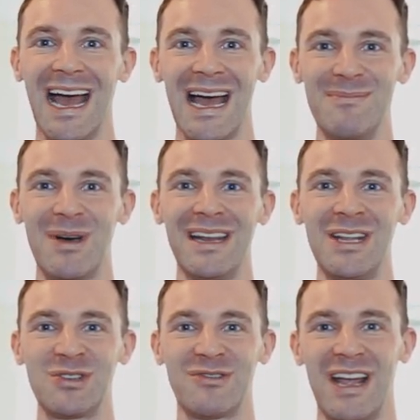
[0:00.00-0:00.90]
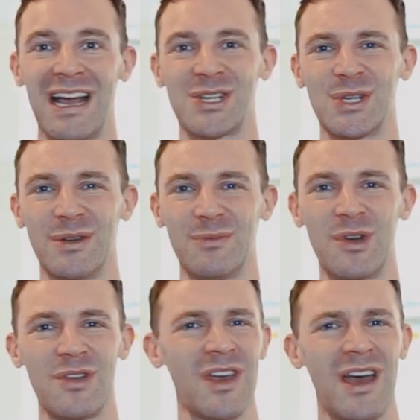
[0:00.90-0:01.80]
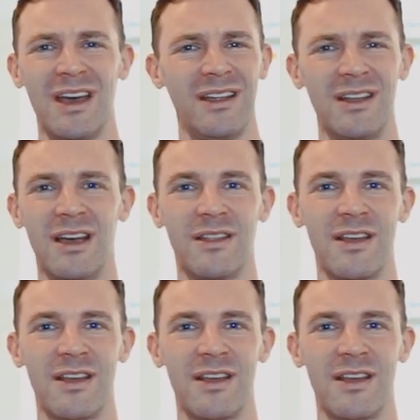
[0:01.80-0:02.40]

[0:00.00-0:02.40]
And my initial reaction was, no,